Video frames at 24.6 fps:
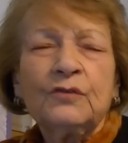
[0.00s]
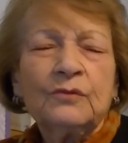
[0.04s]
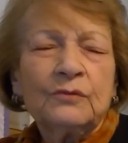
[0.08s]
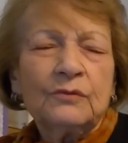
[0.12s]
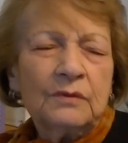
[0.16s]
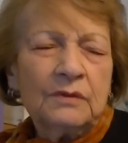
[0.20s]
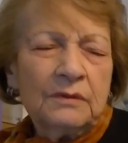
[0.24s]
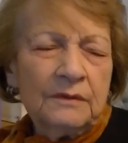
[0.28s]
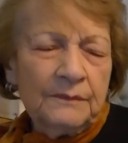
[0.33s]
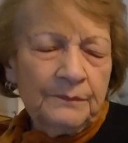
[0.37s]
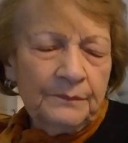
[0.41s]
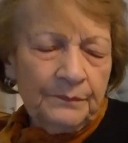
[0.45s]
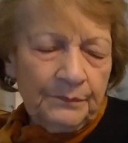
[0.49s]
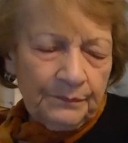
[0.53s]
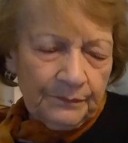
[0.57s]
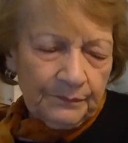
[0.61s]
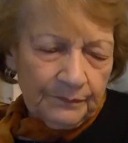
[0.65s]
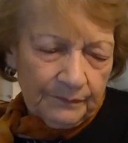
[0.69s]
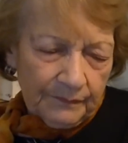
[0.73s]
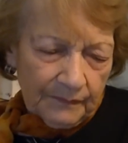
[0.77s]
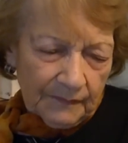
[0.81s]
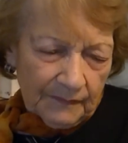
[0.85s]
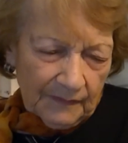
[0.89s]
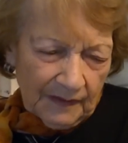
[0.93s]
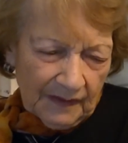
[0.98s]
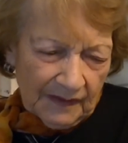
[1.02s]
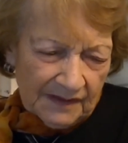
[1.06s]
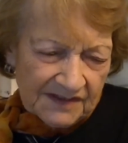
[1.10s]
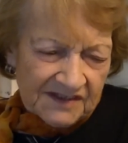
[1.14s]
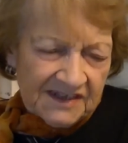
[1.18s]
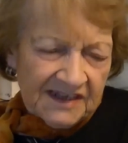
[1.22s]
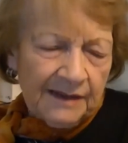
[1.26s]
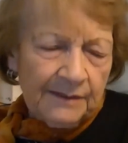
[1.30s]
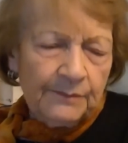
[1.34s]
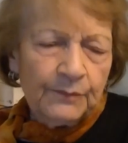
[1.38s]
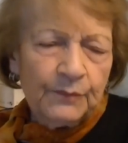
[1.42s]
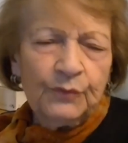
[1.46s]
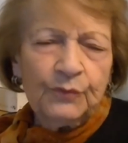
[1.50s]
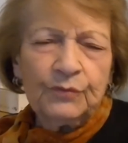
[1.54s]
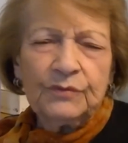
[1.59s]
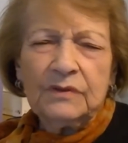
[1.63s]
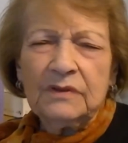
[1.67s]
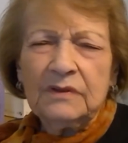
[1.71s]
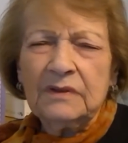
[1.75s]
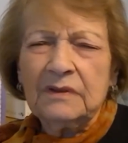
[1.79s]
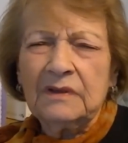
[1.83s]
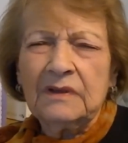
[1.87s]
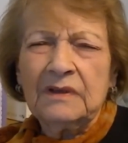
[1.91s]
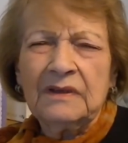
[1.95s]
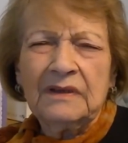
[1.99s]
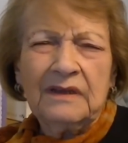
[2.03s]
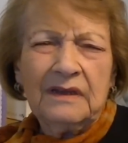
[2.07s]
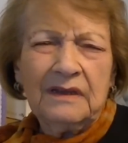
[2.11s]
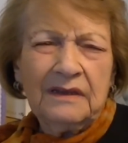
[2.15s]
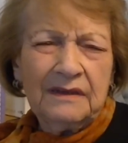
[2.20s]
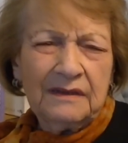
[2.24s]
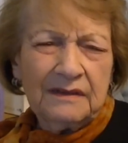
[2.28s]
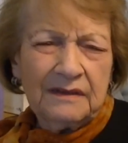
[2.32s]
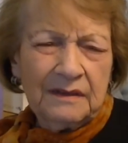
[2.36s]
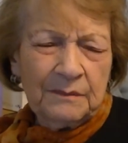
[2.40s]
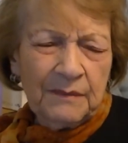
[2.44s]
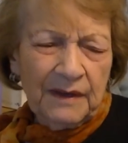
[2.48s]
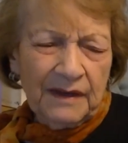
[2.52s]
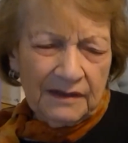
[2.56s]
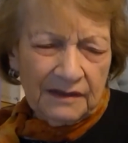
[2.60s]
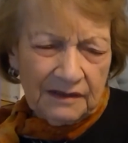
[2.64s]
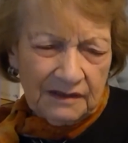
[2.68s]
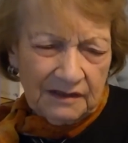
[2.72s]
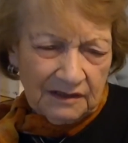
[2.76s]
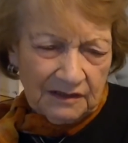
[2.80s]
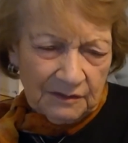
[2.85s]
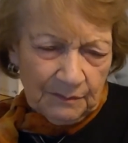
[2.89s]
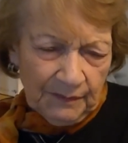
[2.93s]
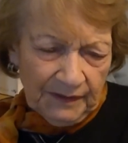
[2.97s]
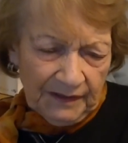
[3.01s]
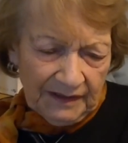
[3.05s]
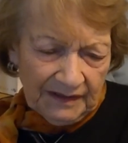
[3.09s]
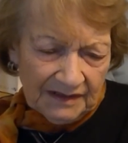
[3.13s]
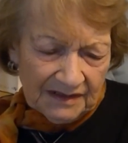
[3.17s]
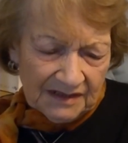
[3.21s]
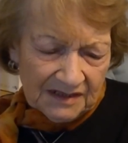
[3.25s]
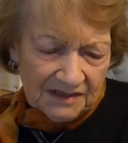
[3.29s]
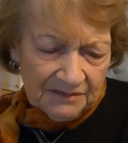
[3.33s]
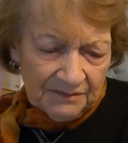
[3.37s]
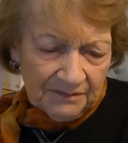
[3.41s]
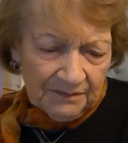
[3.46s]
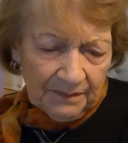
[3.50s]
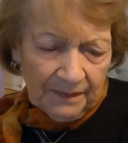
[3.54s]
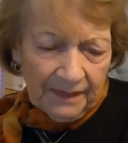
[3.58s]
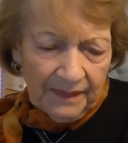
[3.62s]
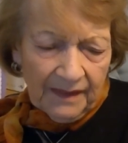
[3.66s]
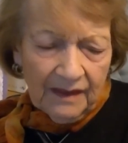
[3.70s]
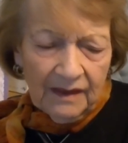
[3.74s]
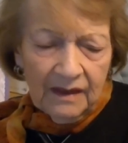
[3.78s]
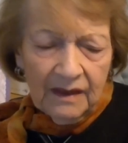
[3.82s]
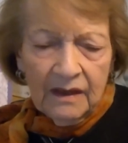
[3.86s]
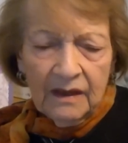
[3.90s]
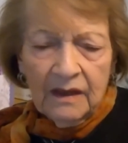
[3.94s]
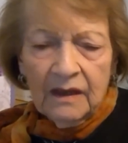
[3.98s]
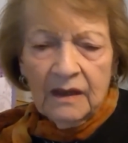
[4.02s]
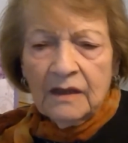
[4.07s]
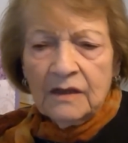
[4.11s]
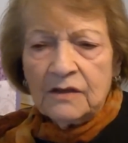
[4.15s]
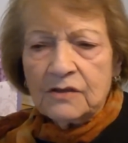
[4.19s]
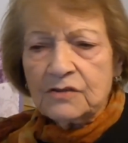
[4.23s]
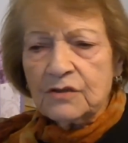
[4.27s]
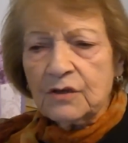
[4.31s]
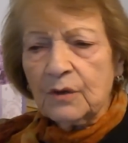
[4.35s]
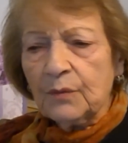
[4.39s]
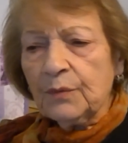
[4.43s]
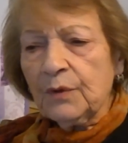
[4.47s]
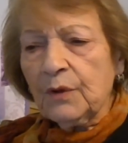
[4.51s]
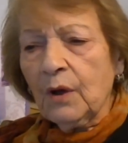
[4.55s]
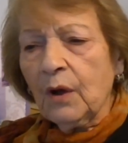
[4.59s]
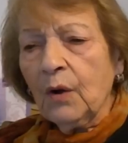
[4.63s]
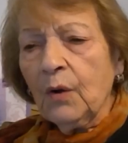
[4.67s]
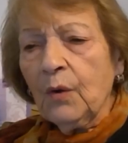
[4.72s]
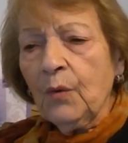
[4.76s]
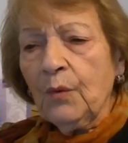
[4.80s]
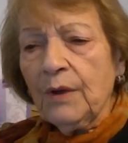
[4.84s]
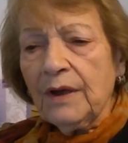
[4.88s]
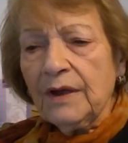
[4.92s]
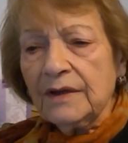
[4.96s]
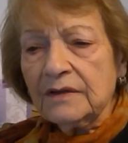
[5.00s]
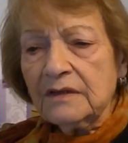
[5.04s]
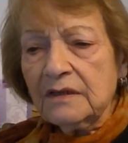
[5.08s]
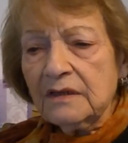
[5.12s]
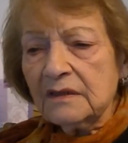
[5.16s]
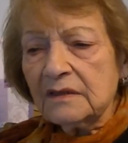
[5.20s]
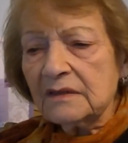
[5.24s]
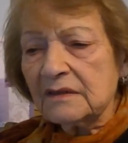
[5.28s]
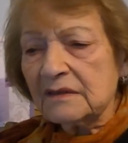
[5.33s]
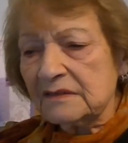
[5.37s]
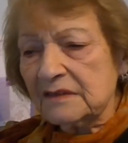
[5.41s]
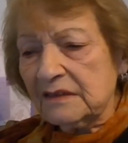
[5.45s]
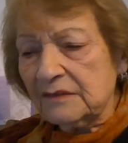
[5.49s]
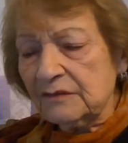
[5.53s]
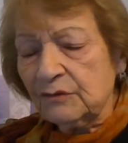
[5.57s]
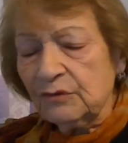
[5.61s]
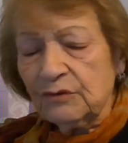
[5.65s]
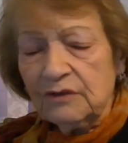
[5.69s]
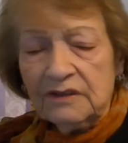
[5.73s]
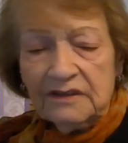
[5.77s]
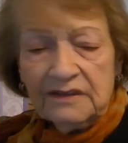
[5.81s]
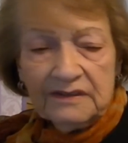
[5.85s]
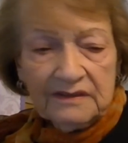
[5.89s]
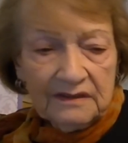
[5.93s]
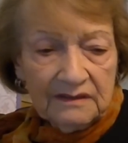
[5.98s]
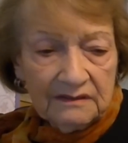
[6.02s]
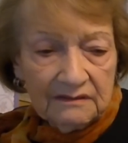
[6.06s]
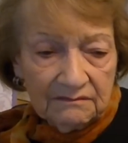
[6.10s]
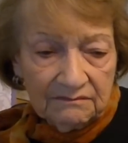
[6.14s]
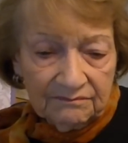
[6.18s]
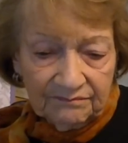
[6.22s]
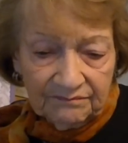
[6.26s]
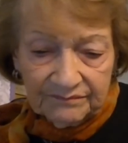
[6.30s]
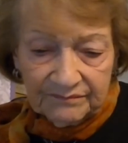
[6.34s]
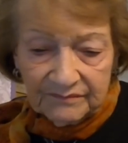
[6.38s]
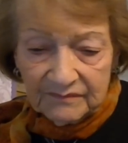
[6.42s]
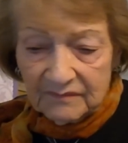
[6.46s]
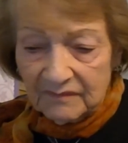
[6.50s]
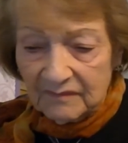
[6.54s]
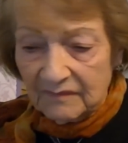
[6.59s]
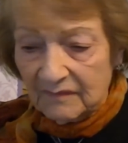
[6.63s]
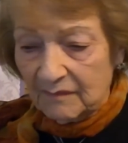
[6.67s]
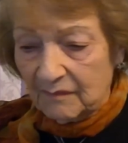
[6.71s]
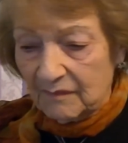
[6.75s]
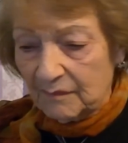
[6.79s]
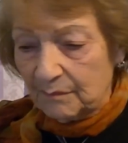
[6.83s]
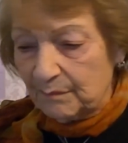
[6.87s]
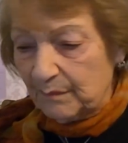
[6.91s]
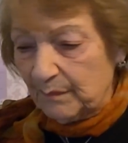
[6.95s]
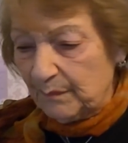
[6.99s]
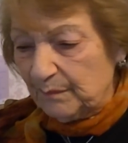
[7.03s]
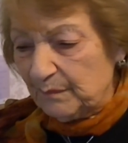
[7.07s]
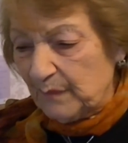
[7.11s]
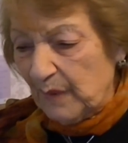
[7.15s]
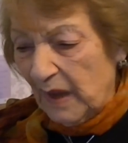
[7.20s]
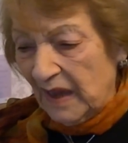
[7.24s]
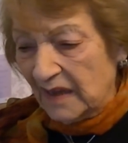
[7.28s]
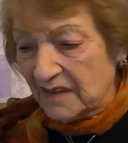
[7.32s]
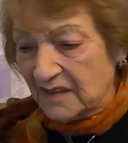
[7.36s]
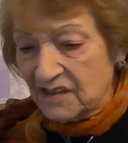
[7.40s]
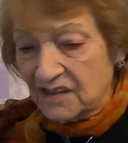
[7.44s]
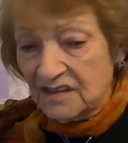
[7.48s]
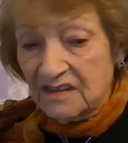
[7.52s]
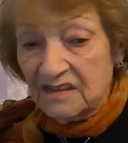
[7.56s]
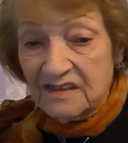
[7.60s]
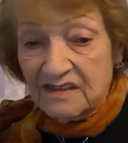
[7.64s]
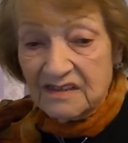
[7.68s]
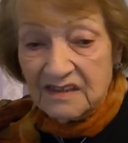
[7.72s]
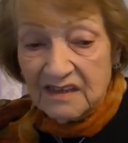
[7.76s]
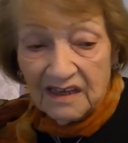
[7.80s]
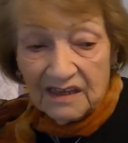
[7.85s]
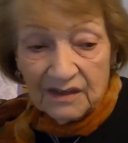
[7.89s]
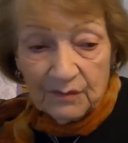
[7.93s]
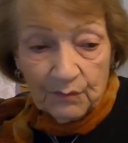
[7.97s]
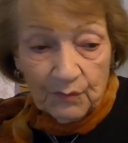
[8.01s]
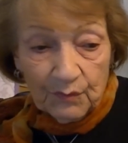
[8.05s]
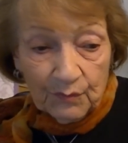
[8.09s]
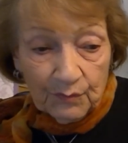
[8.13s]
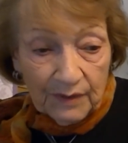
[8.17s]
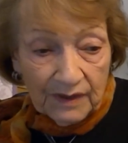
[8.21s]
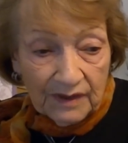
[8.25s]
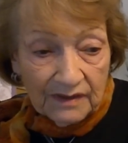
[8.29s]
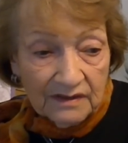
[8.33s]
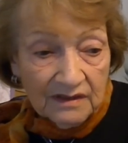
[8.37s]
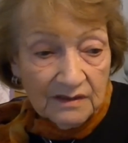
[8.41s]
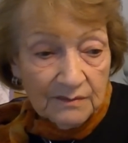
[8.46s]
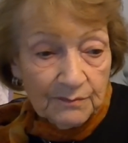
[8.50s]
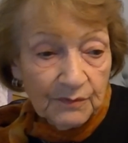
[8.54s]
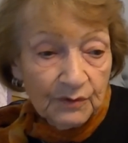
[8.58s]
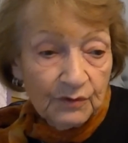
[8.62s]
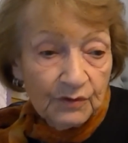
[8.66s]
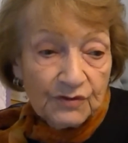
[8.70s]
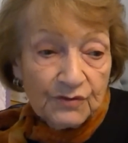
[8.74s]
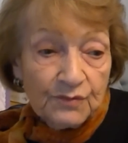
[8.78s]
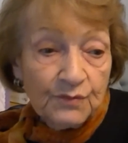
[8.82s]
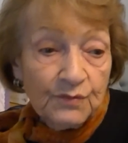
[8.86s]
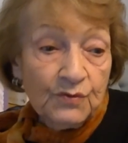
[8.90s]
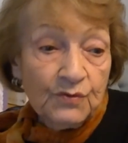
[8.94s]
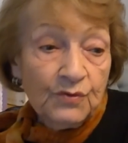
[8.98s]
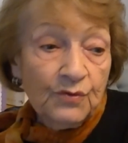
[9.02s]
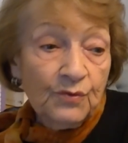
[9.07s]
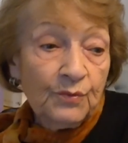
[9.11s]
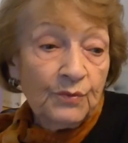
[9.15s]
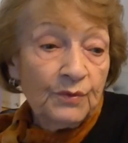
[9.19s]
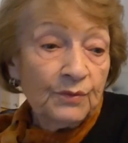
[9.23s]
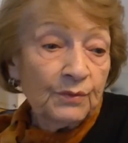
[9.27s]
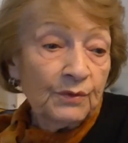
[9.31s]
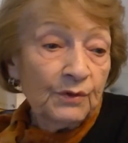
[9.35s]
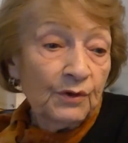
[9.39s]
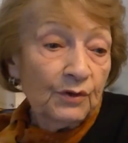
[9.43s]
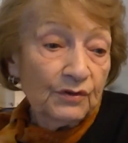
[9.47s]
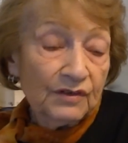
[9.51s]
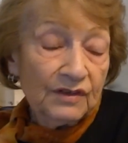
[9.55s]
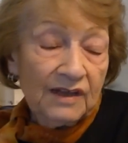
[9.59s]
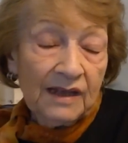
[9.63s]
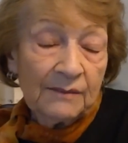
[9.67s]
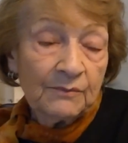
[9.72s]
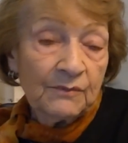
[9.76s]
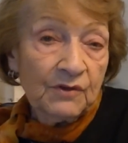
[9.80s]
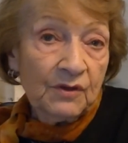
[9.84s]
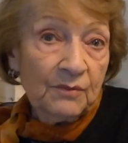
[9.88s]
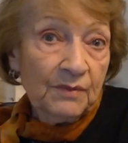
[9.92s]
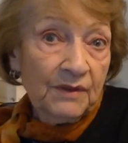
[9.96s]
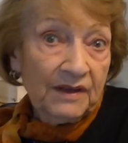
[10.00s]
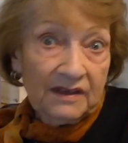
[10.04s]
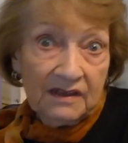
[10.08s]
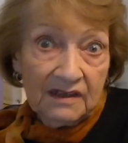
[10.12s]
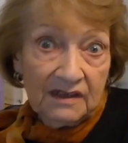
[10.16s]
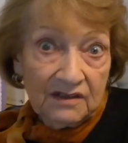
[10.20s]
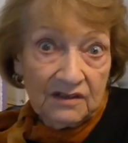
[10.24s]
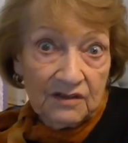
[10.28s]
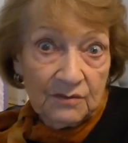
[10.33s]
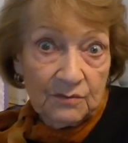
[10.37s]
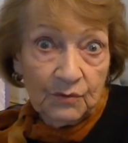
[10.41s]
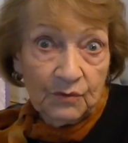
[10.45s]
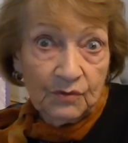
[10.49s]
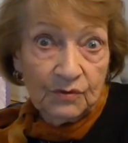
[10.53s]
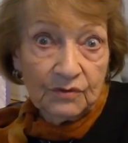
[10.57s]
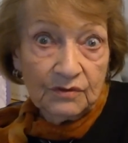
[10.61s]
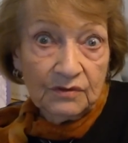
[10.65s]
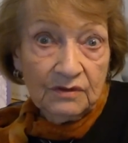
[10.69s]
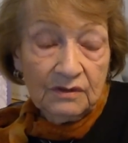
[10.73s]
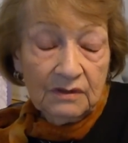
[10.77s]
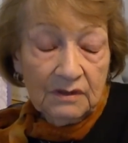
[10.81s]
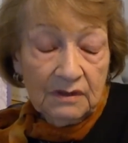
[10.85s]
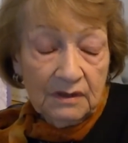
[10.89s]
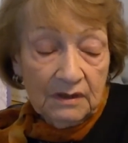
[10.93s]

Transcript: to assembled in the marketplace. So we all went, took little passes, and we went, because we knew we were not coming back anymore.